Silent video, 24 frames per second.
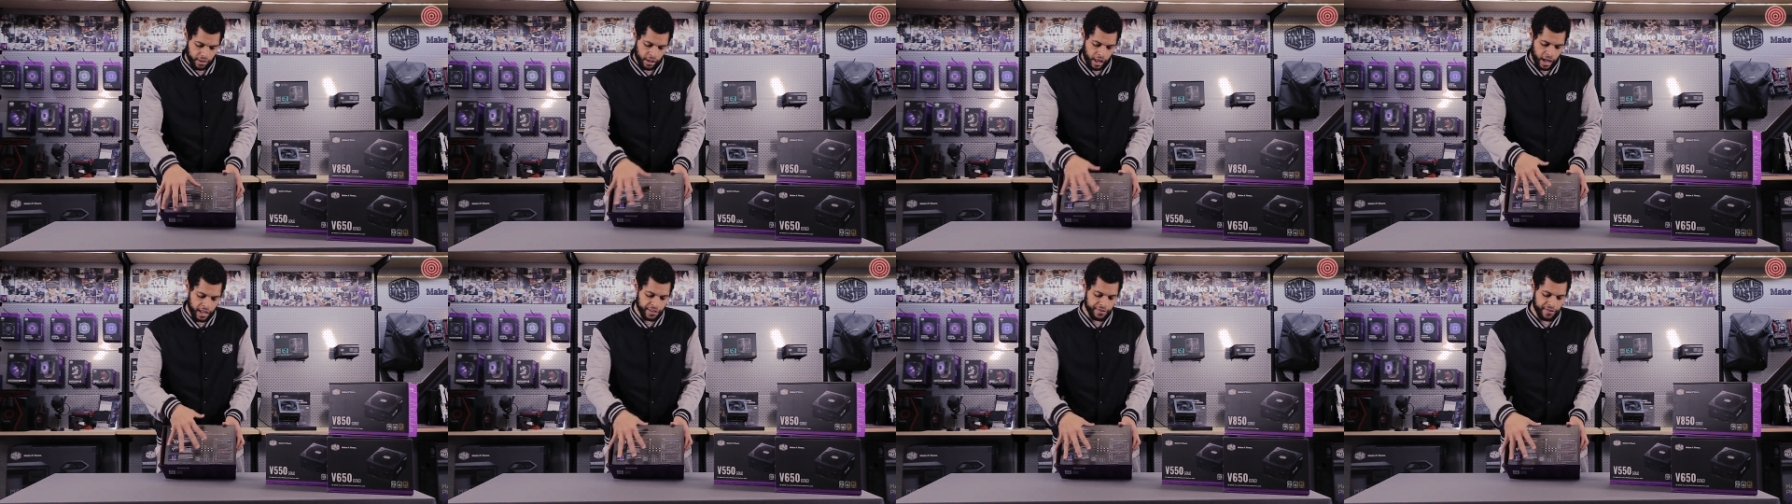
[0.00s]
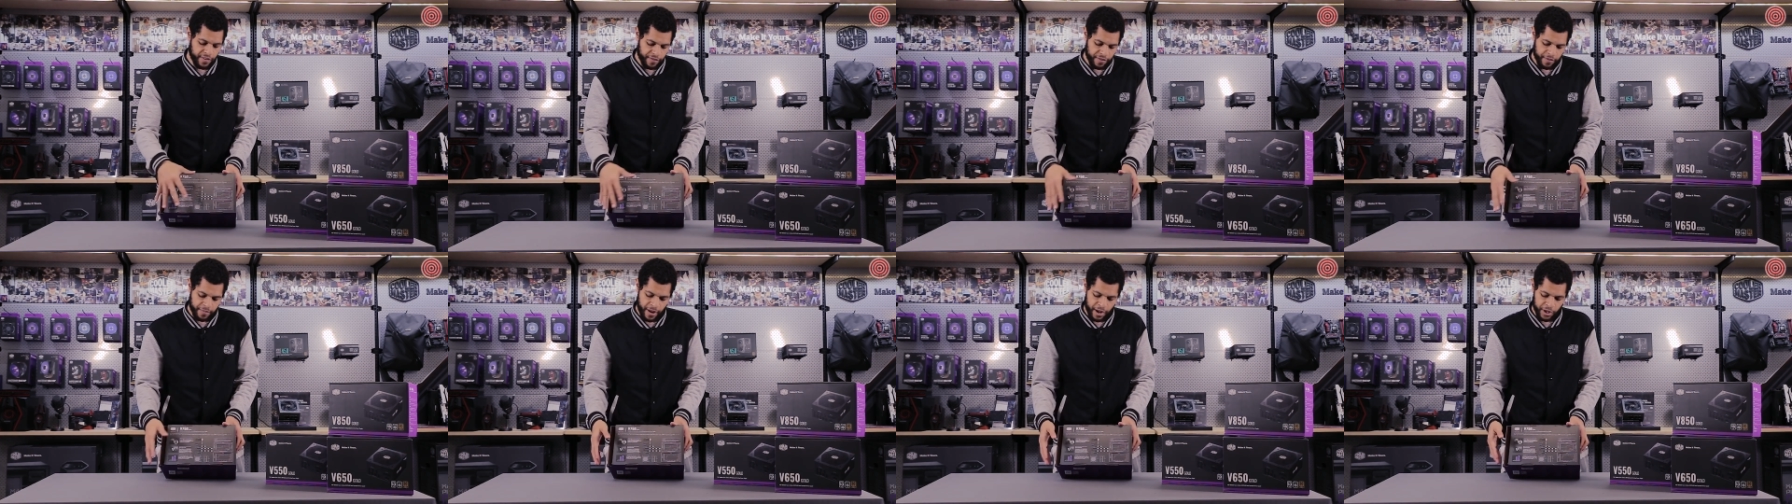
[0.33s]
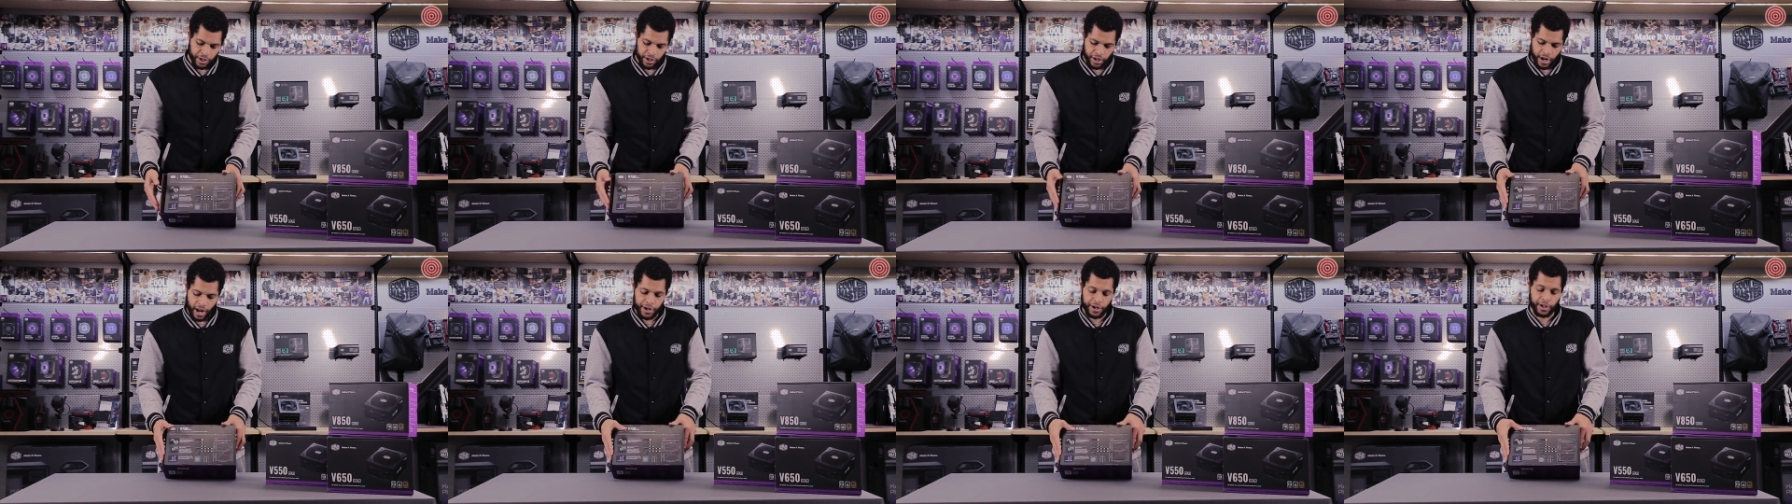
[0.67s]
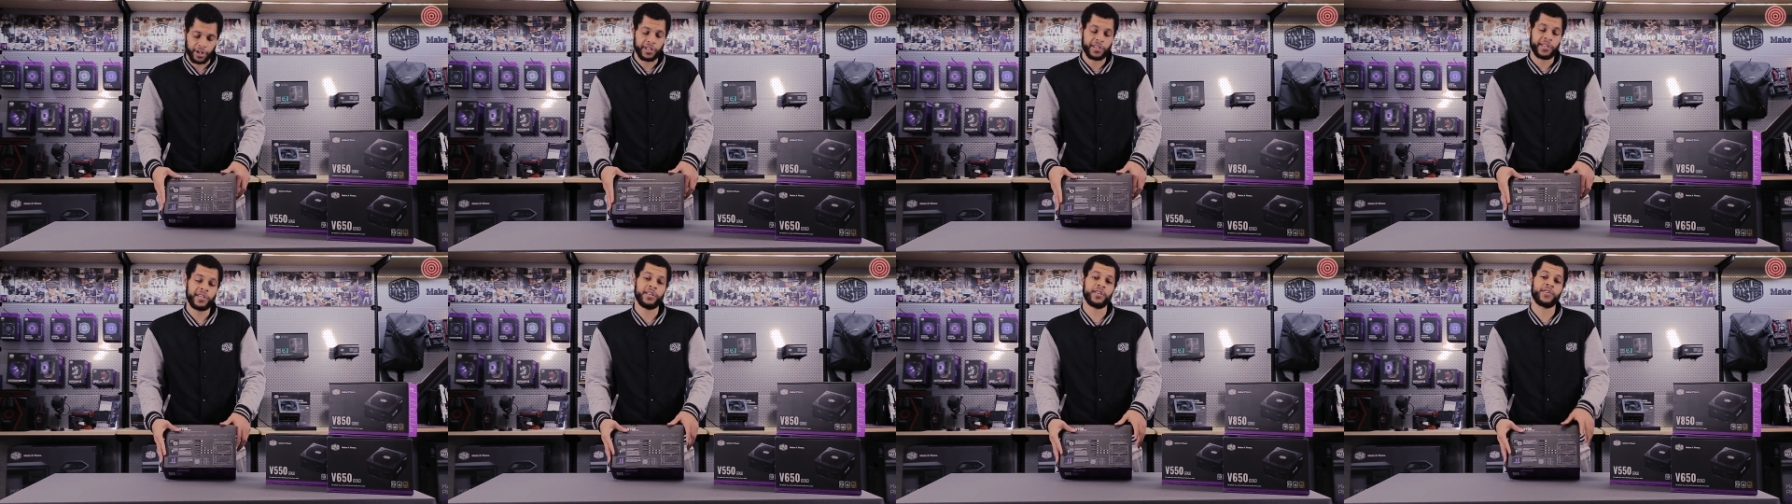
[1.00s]
lots of information, and you're
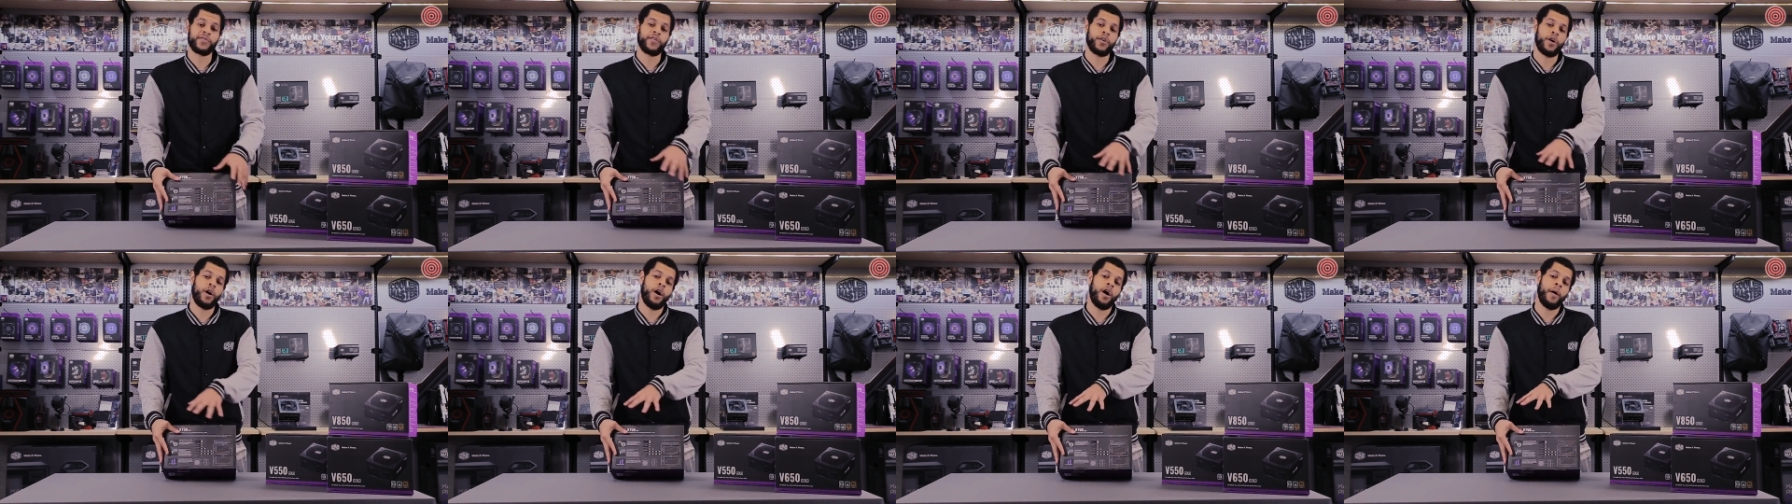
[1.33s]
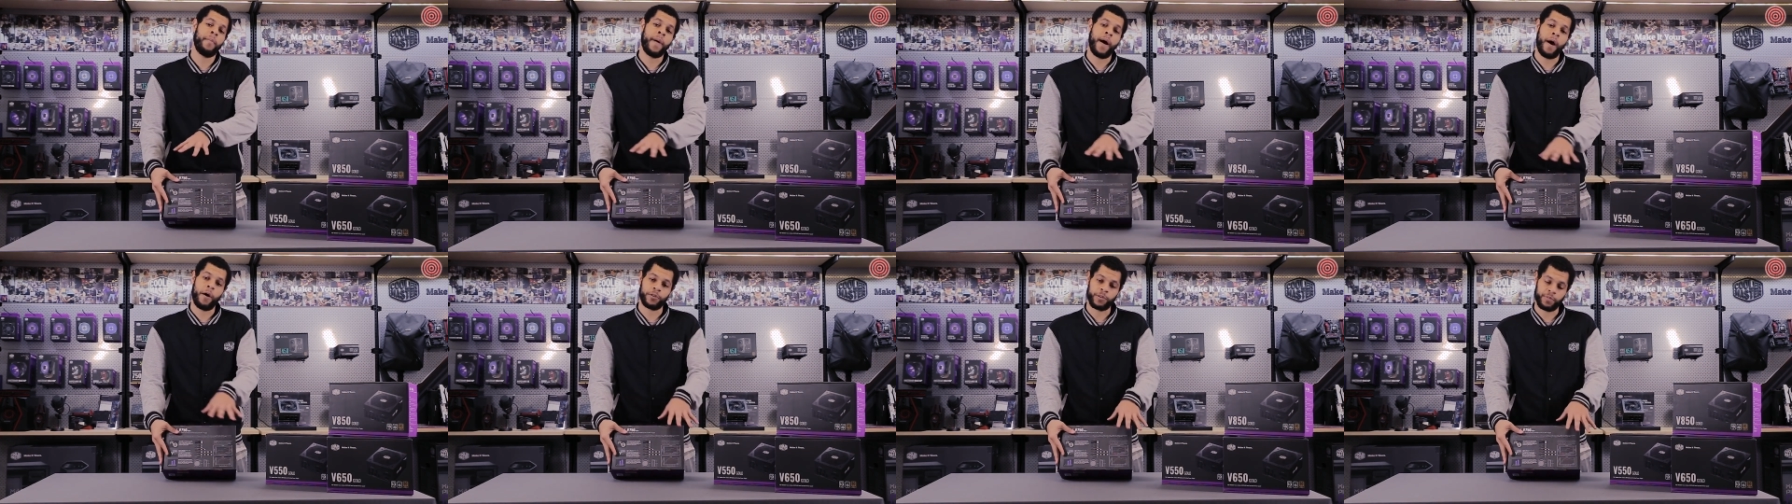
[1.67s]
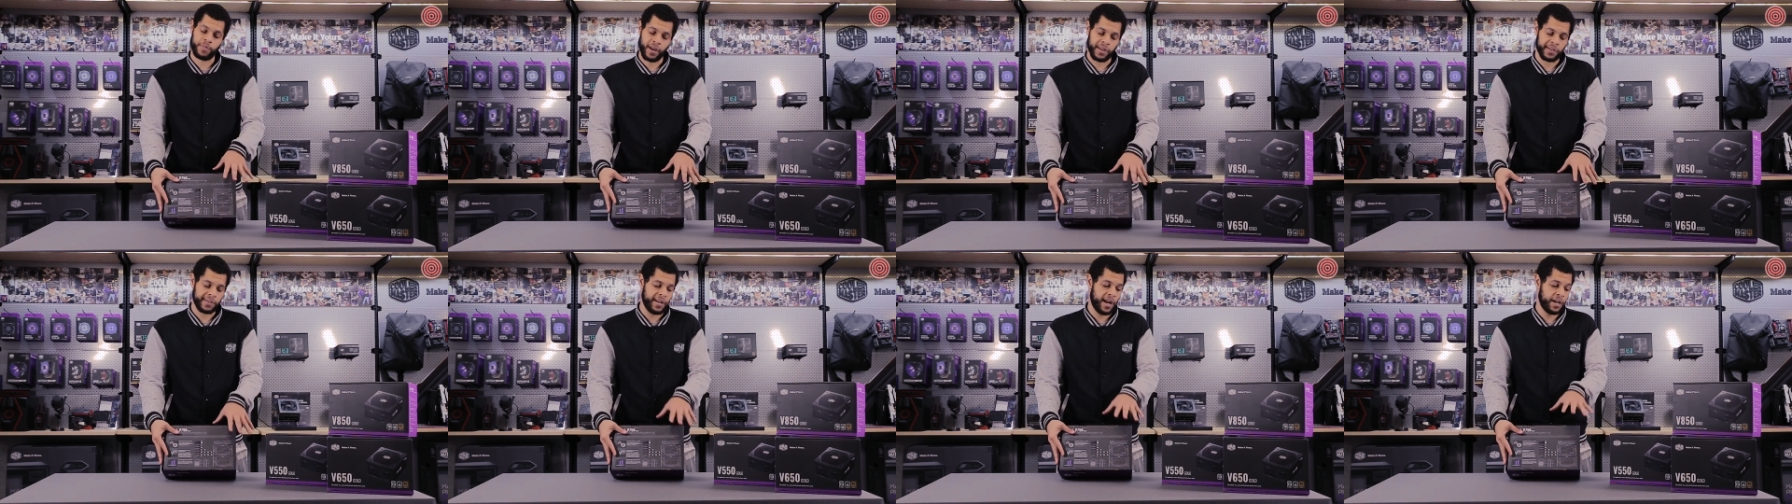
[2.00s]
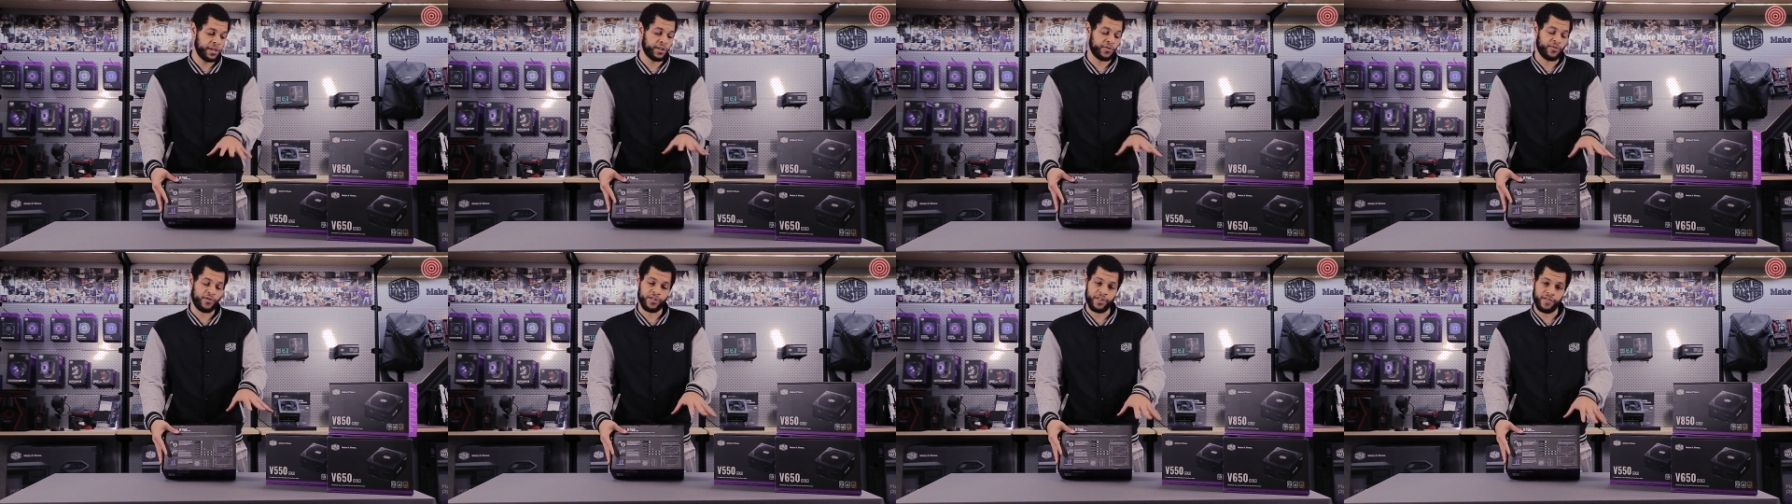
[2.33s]
going to see this for all power supplies, not
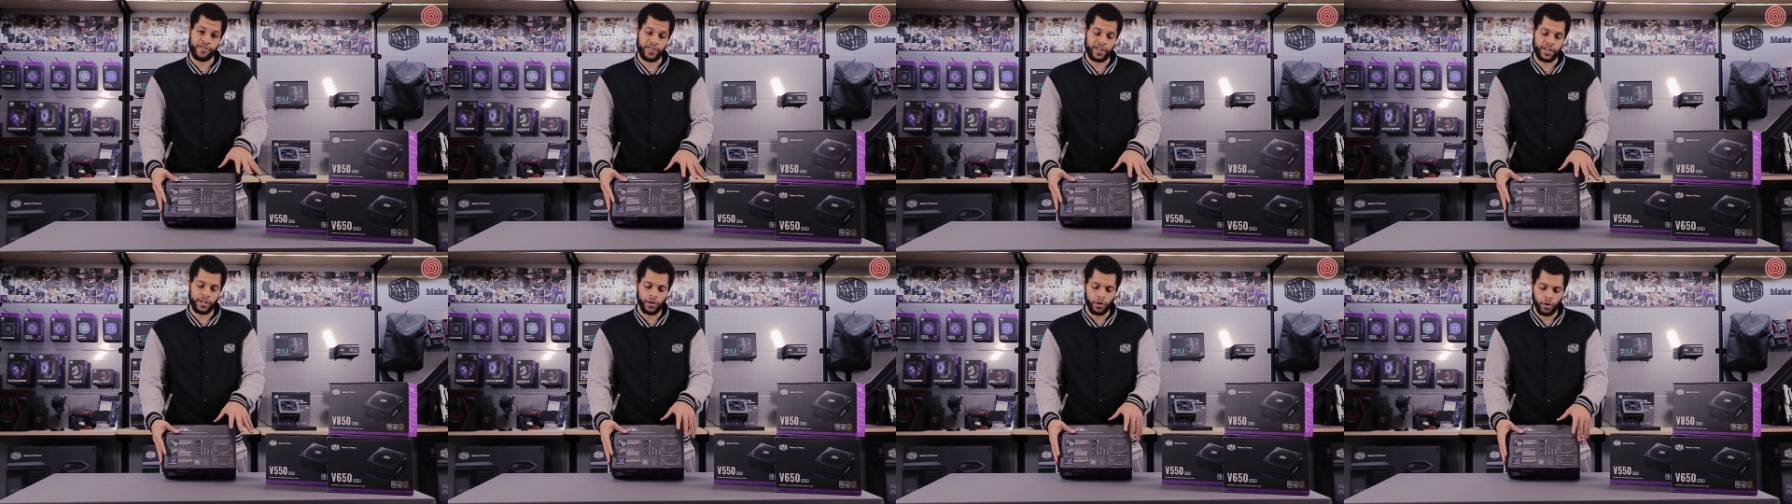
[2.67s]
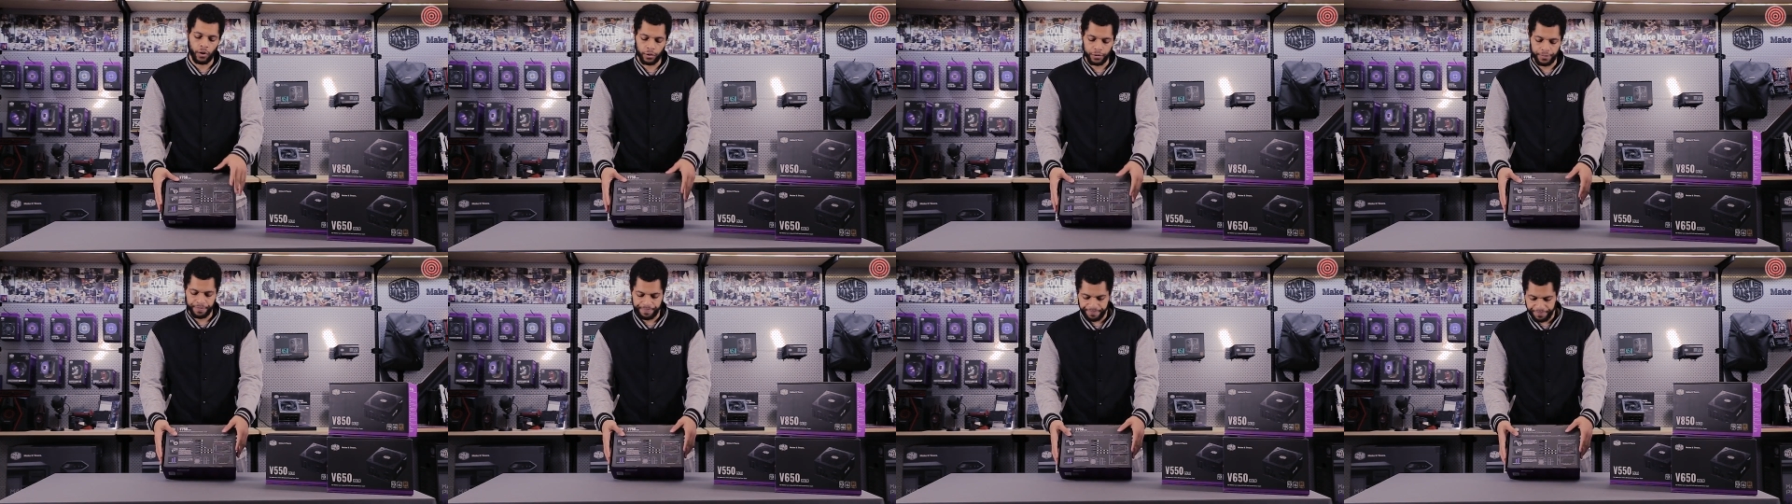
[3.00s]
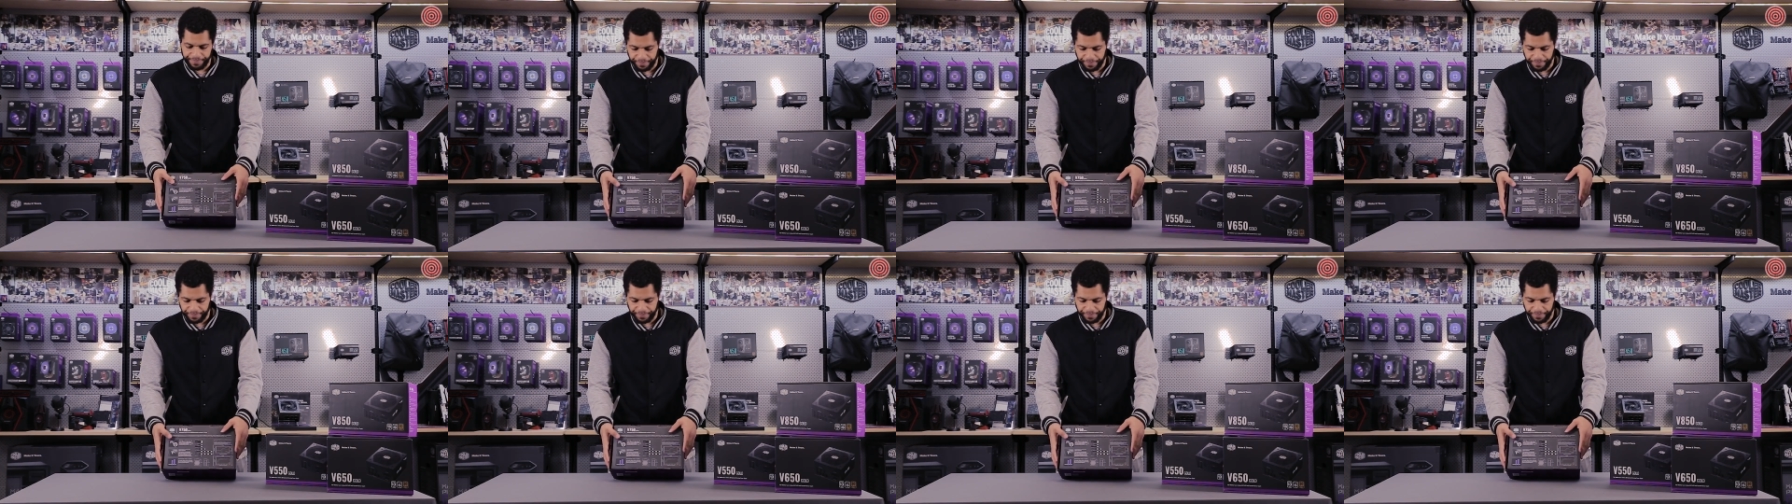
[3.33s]
just for the V Gold.